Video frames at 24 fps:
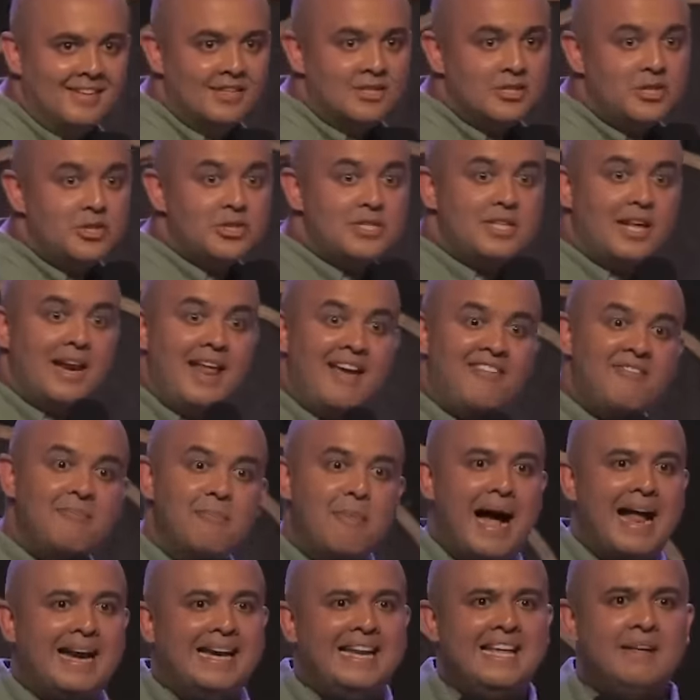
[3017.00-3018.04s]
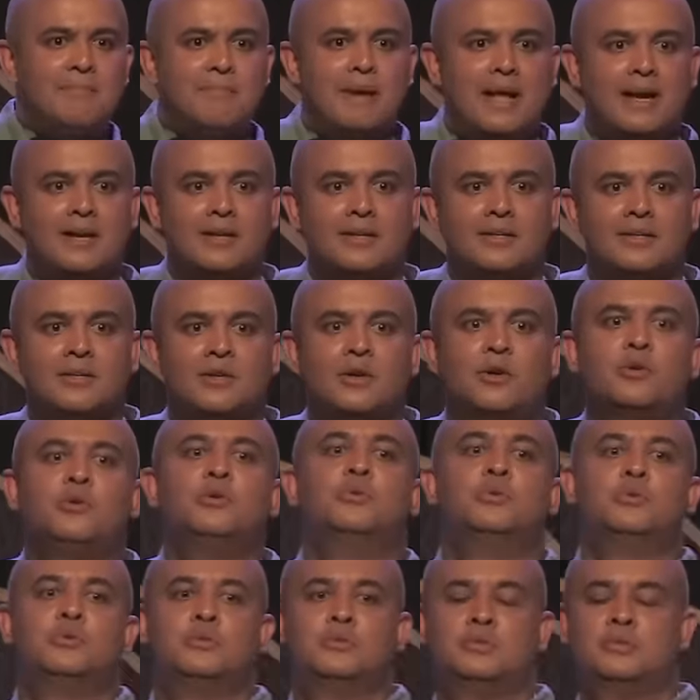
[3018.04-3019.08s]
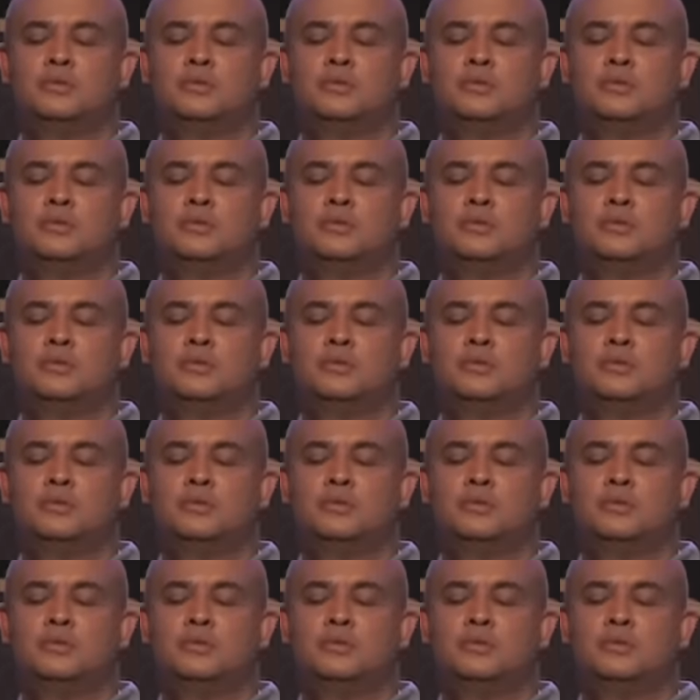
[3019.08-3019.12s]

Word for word: She still have money, man. You know, you